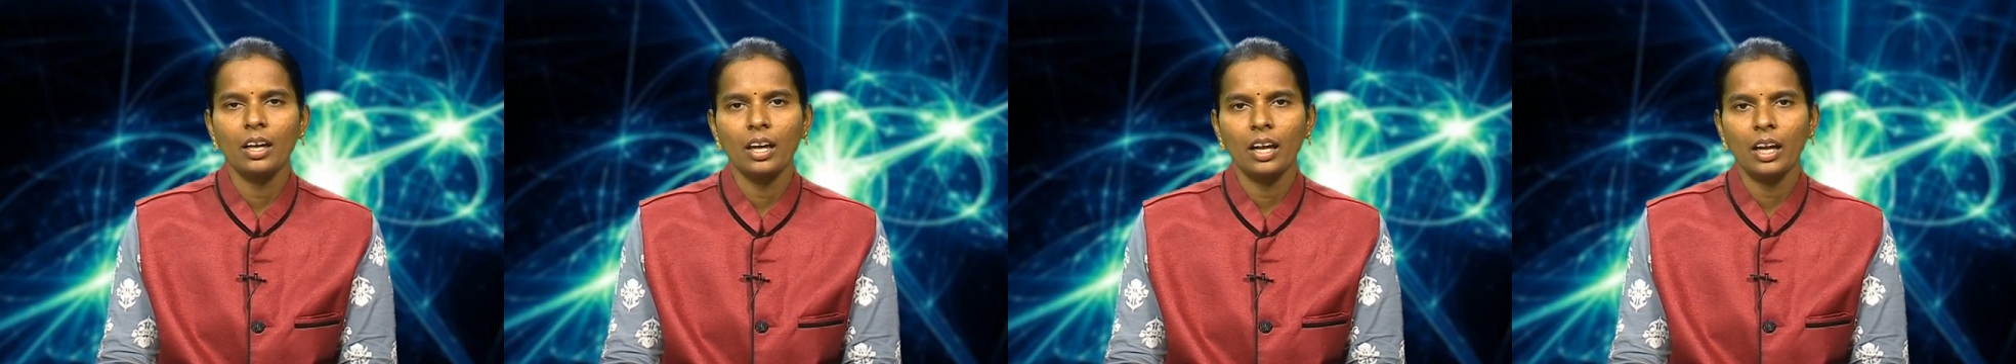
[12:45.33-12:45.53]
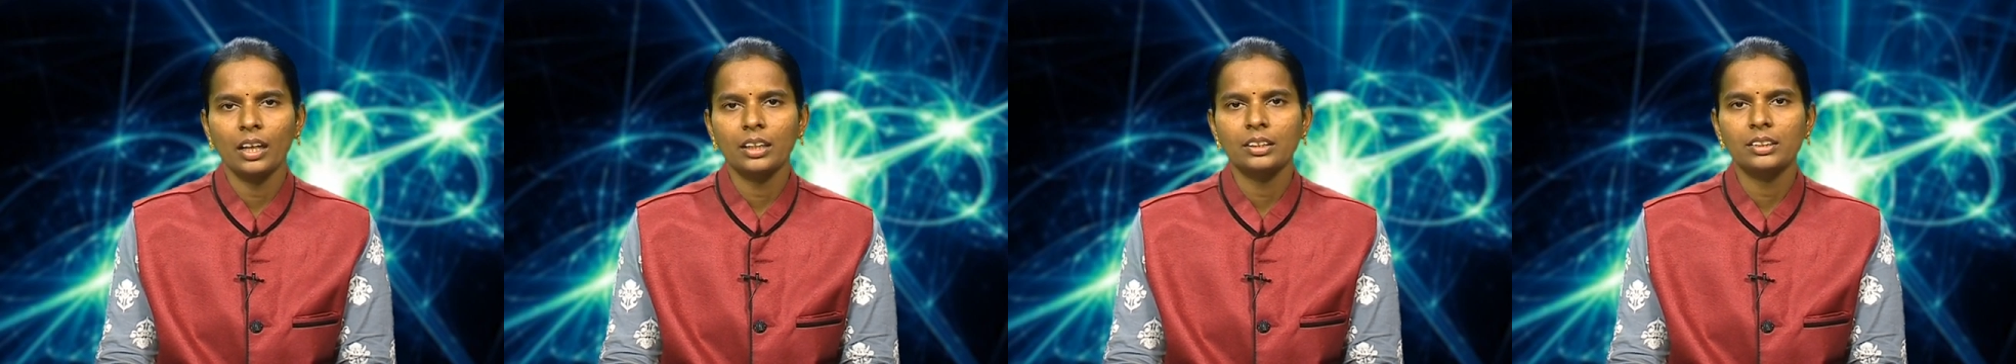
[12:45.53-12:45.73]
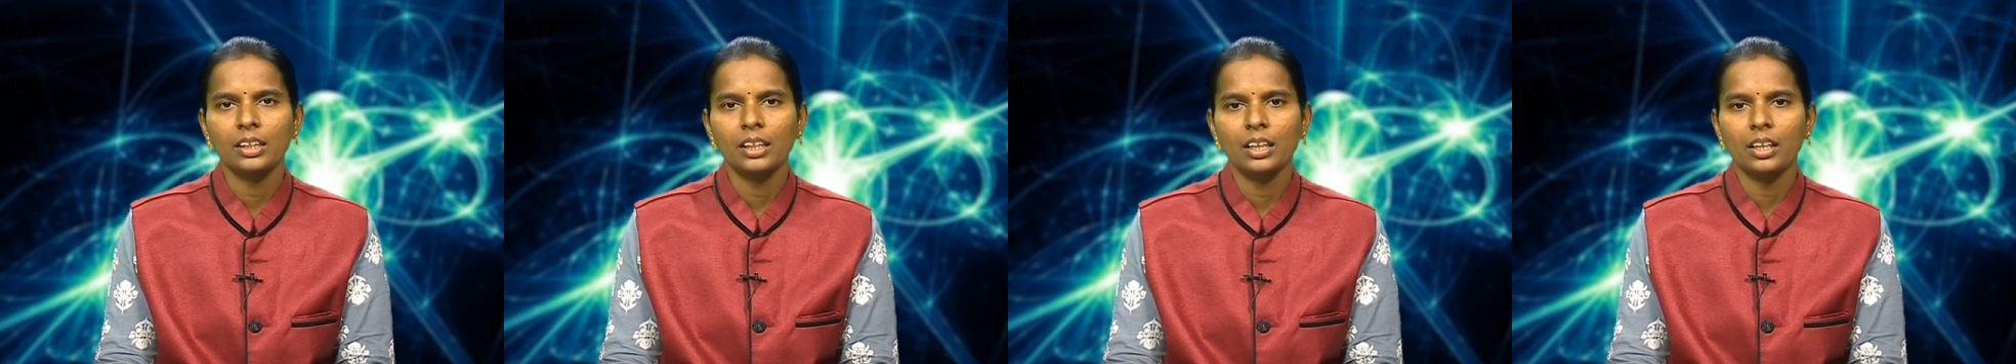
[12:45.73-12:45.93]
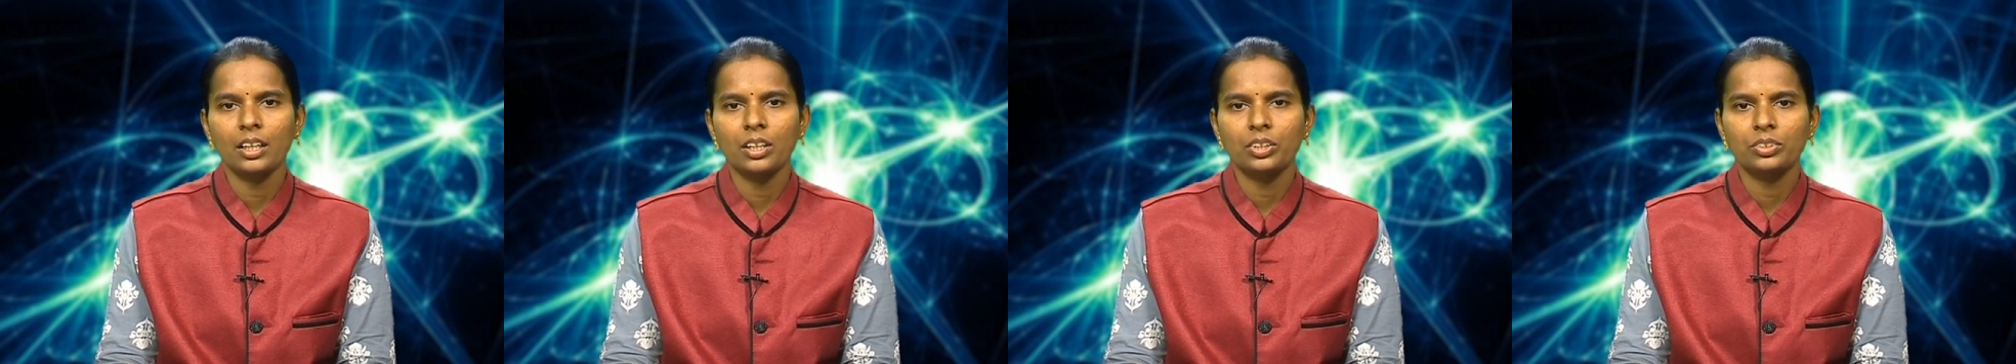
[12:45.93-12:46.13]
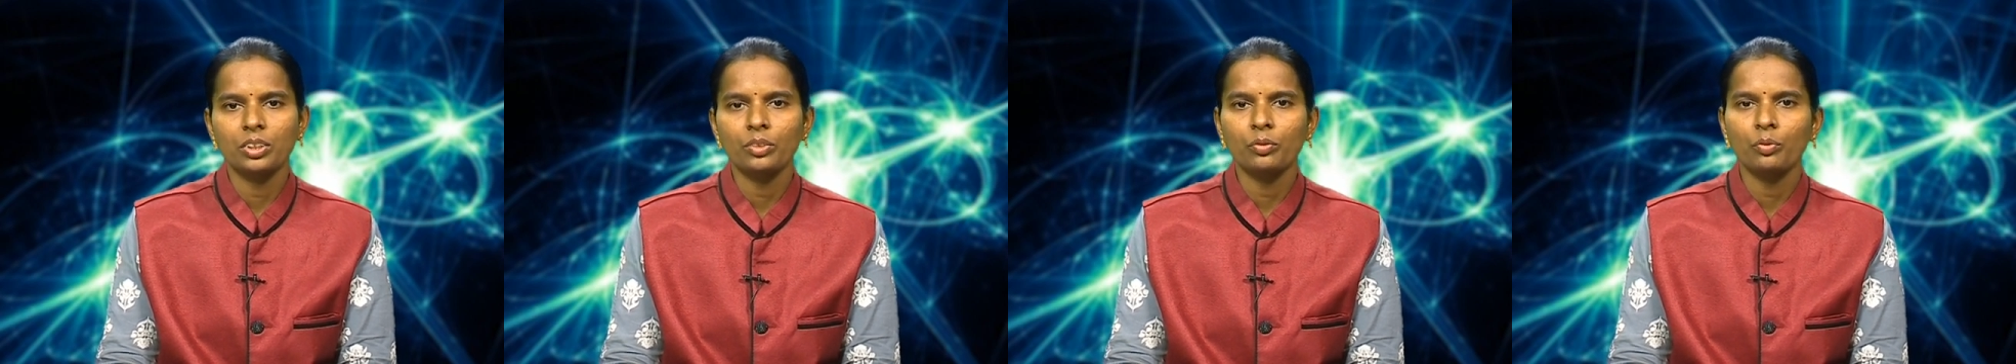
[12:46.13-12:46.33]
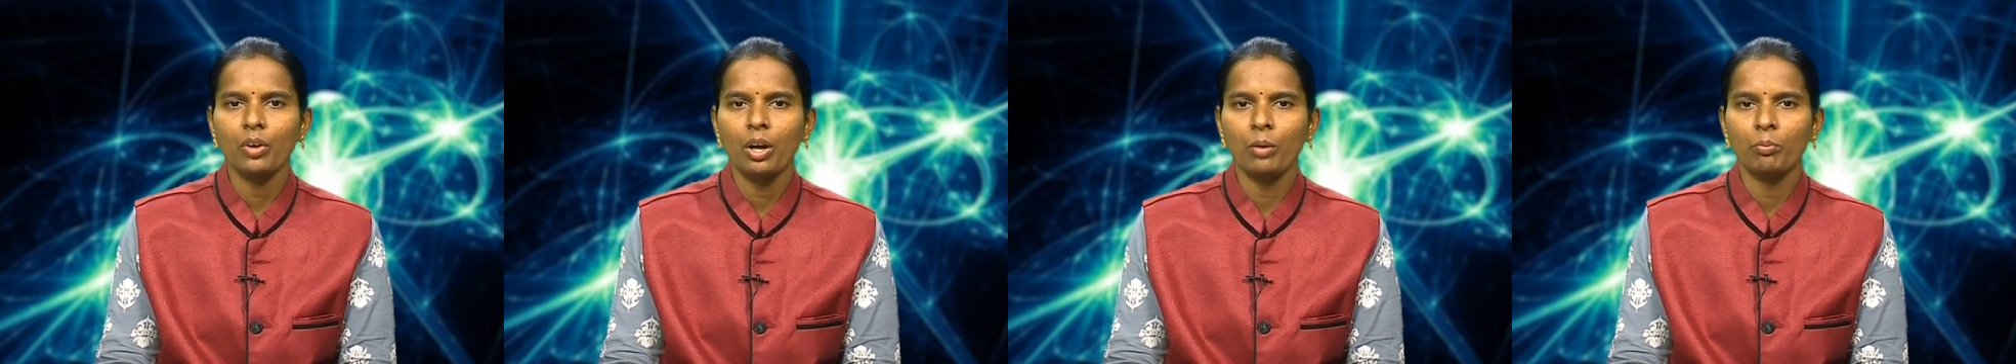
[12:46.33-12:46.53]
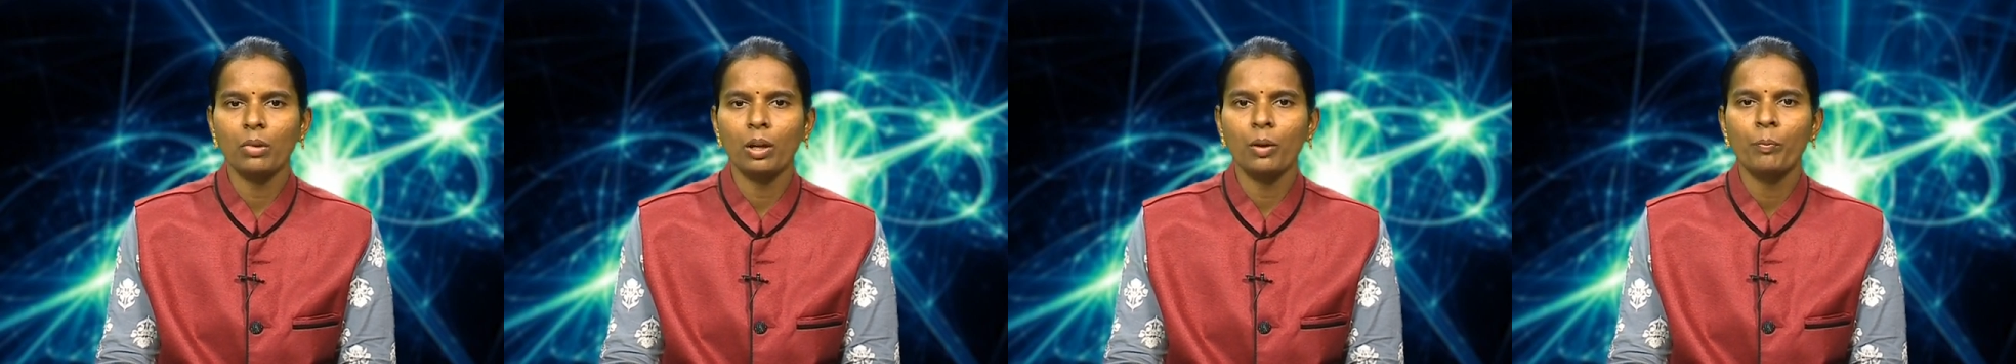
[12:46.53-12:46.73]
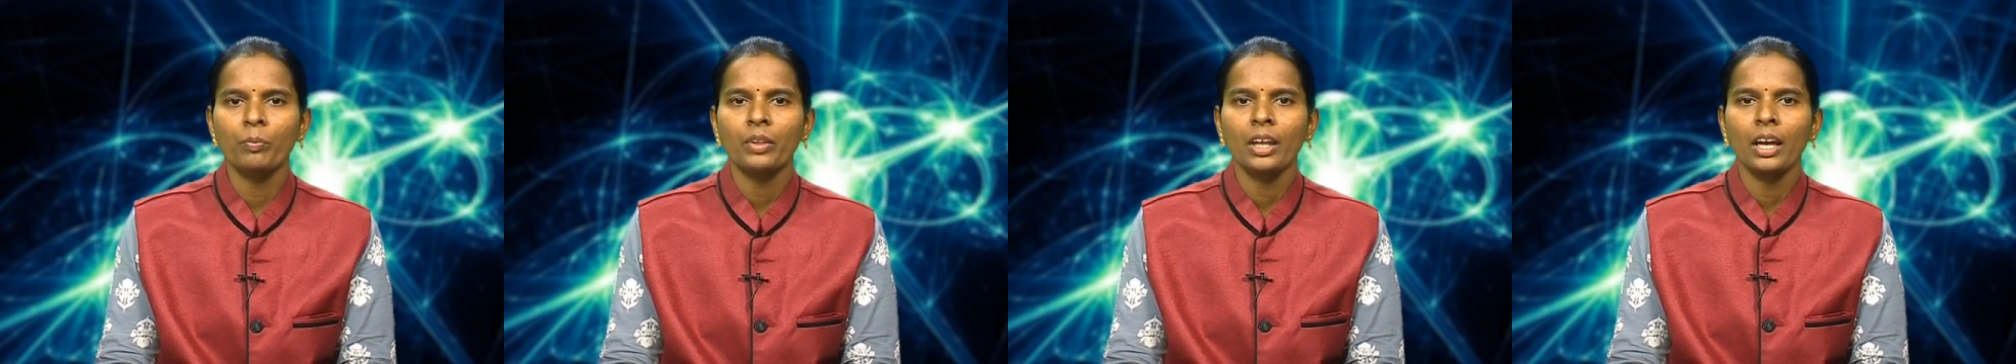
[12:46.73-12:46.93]
acceleration
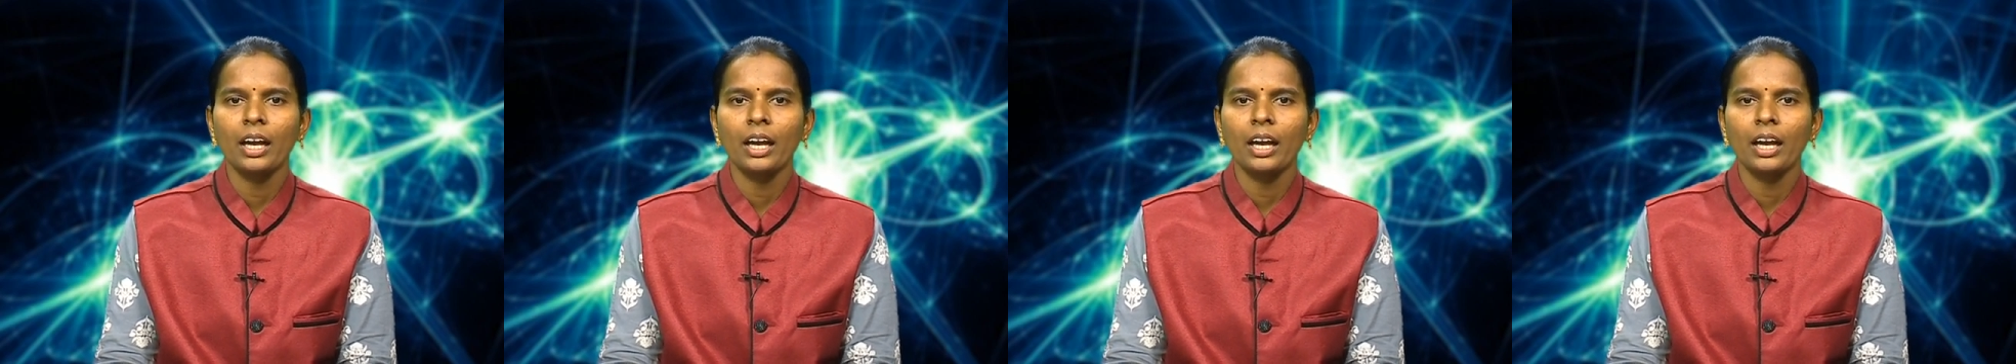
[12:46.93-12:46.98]
formula